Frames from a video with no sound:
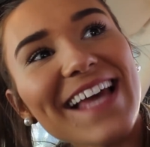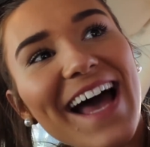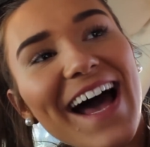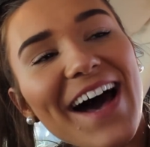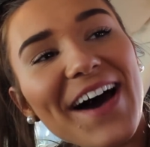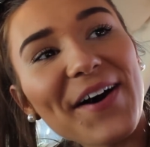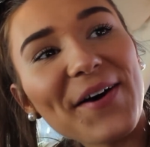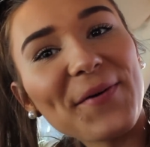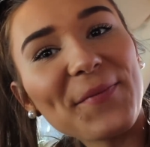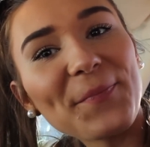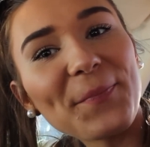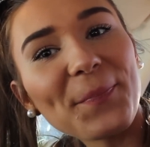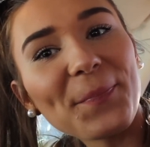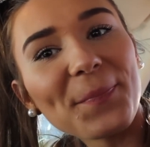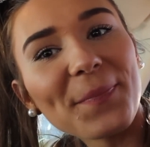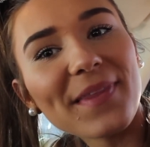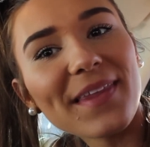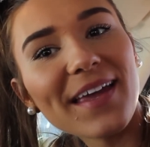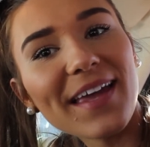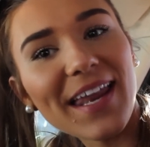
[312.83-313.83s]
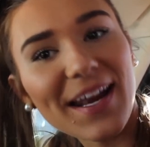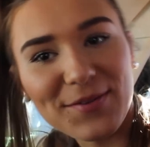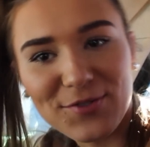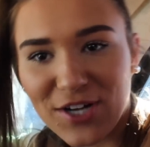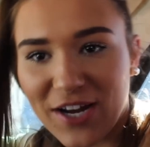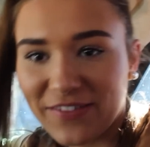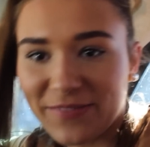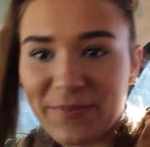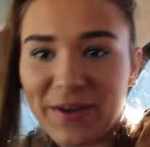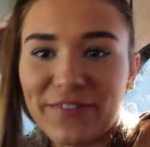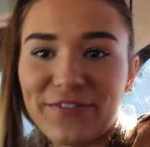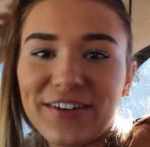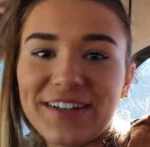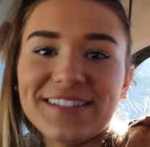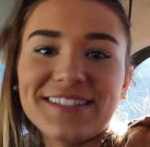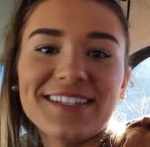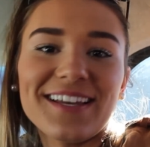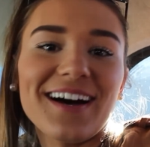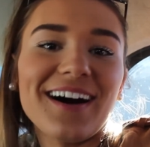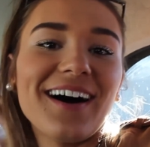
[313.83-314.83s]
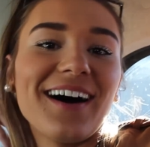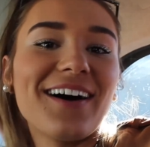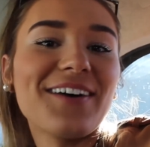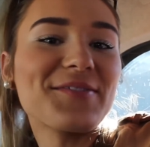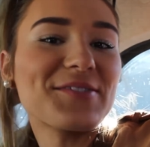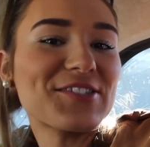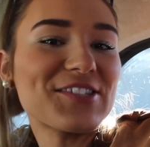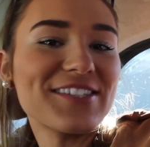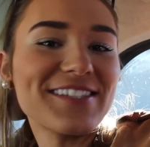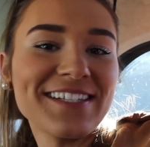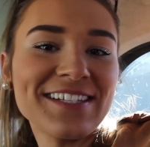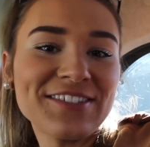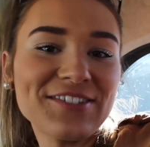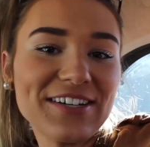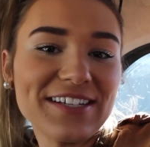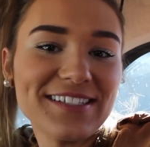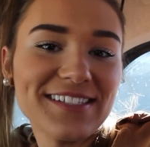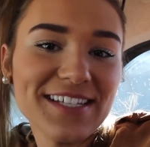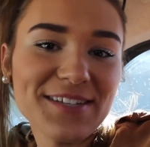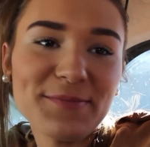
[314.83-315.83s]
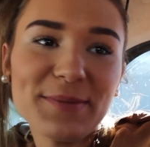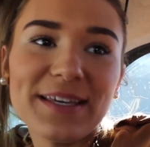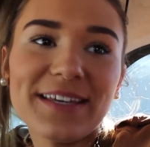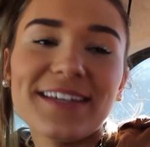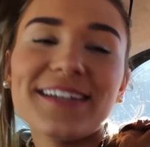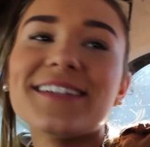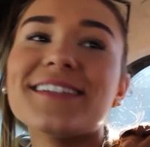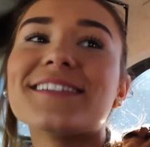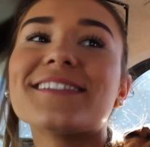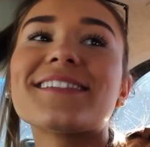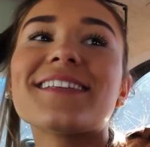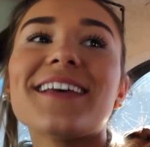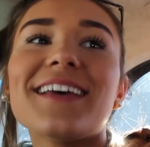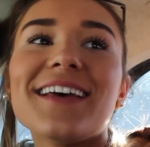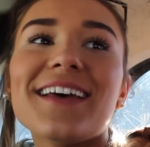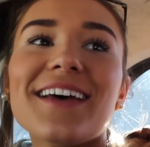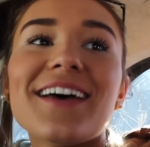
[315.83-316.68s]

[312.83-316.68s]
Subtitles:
And I'm driving my friend's car, which is interesting because